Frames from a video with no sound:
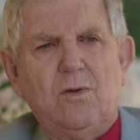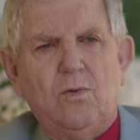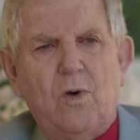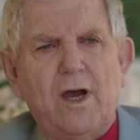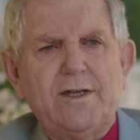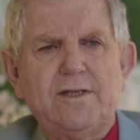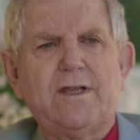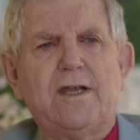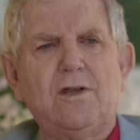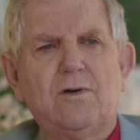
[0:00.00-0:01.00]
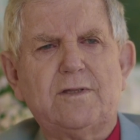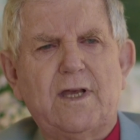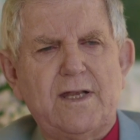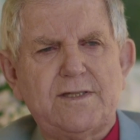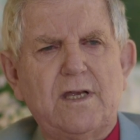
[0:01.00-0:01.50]
Why did they do it?
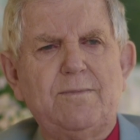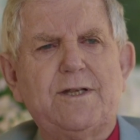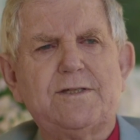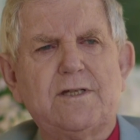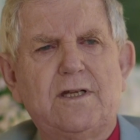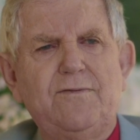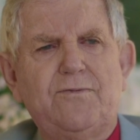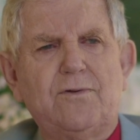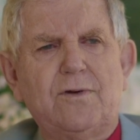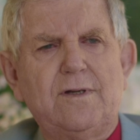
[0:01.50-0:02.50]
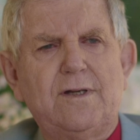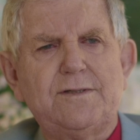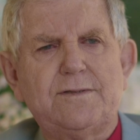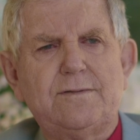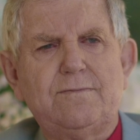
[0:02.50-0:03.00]
They had so much to live for. And
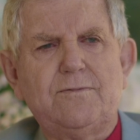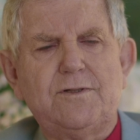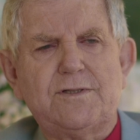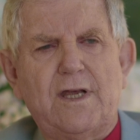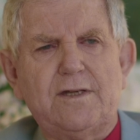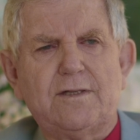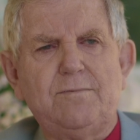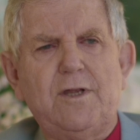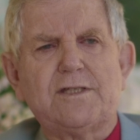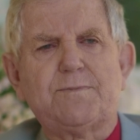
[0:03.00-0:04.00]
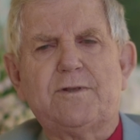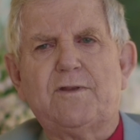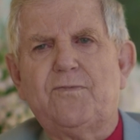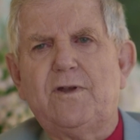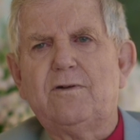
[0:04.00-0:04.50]
I would say to them, yes, but
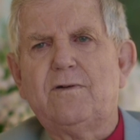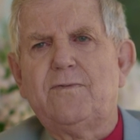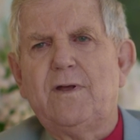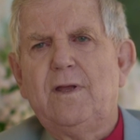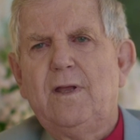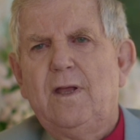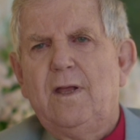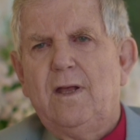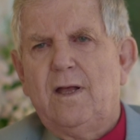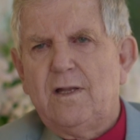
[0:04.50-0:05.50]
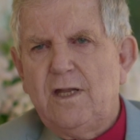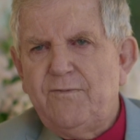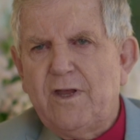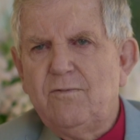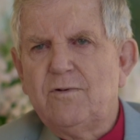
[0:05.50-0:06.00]
the fear of
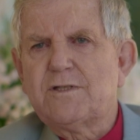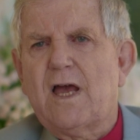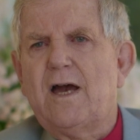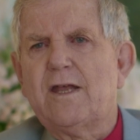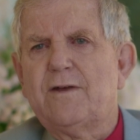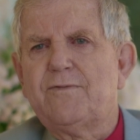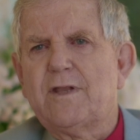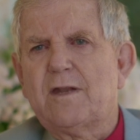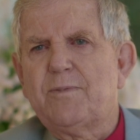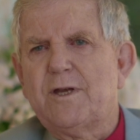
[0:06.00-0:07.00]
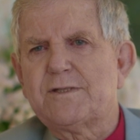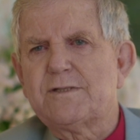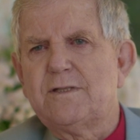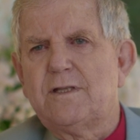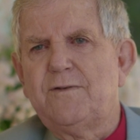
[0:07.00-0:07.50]
living was harder for that
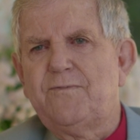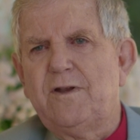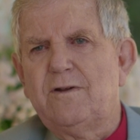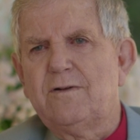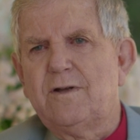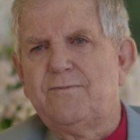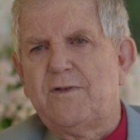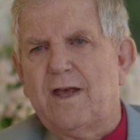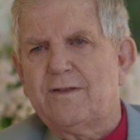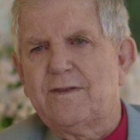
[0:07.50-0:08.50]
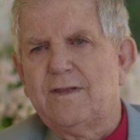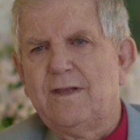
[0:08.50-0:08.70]
person than the fear of death.